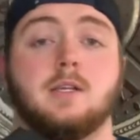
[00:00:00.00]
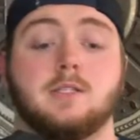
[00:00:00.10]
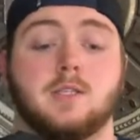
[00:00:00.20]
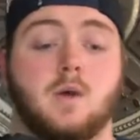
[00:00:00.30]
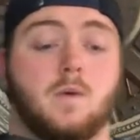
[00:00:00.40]

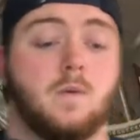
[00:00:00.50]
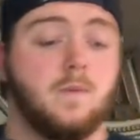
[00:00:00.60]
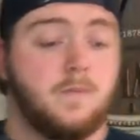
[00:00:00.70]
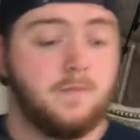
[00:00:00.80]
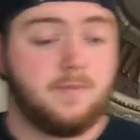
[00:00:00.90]

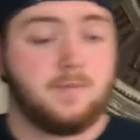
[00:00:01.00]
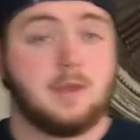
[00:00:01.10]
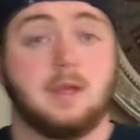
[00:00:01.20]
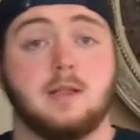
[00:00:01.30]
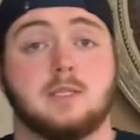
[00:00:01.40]
So
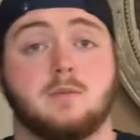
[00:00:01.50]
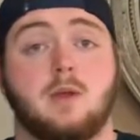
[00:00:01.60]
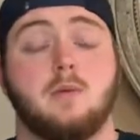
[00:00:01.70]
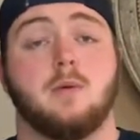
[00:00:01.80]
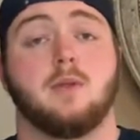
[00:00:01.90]
that's the
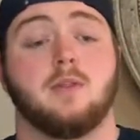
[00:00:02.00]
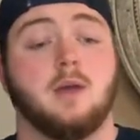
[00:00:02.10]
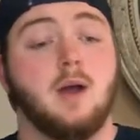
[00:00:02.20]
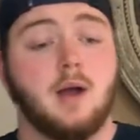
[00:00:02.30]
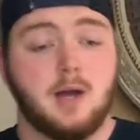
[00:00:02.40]
one I went with.
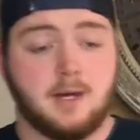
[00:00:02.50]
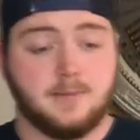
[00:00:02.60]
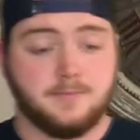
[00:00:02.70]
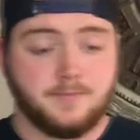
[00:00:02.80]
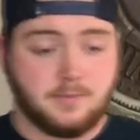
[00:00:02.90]

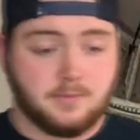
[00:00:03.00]
Um,